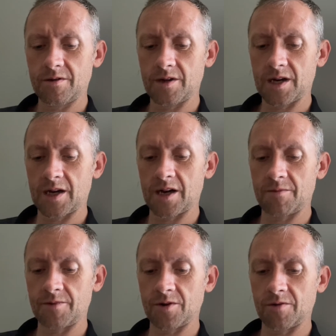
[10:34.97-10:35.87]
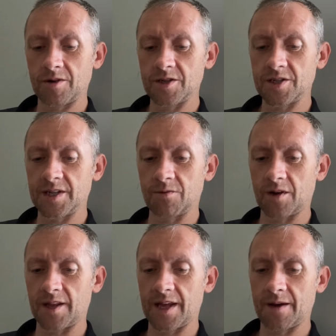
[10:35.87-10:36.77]
um, no I just need one
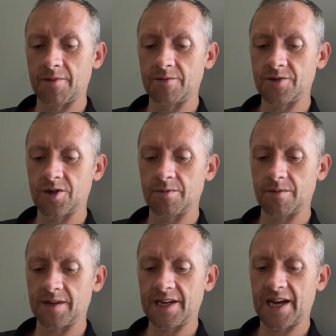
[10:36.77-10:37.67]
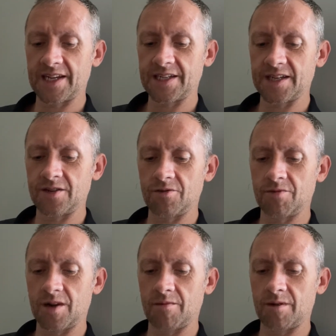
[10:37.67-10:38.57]
of them I'm sure I'll be able to catch it no
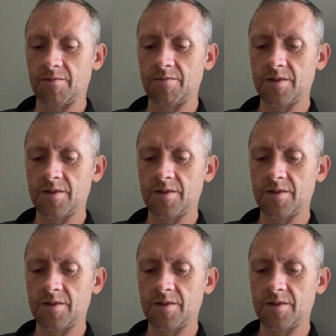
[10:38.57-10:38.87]
problem